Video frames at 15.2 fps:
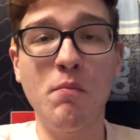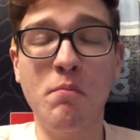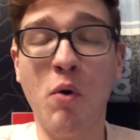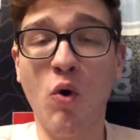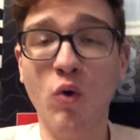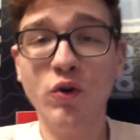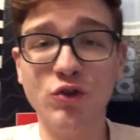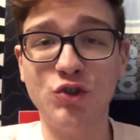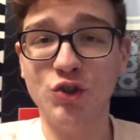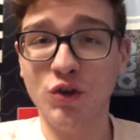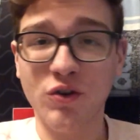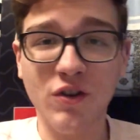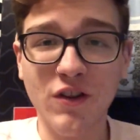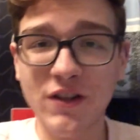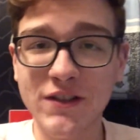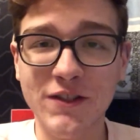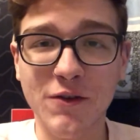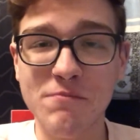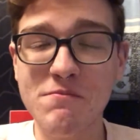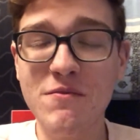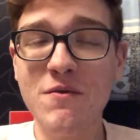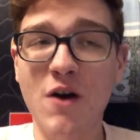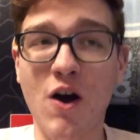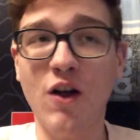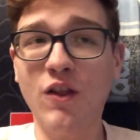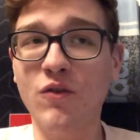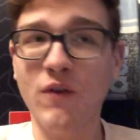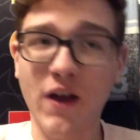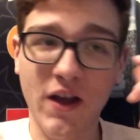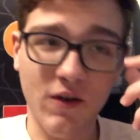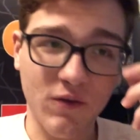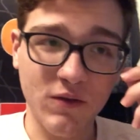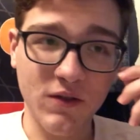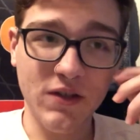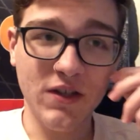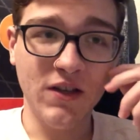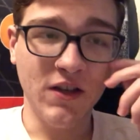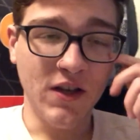poor journalism all around,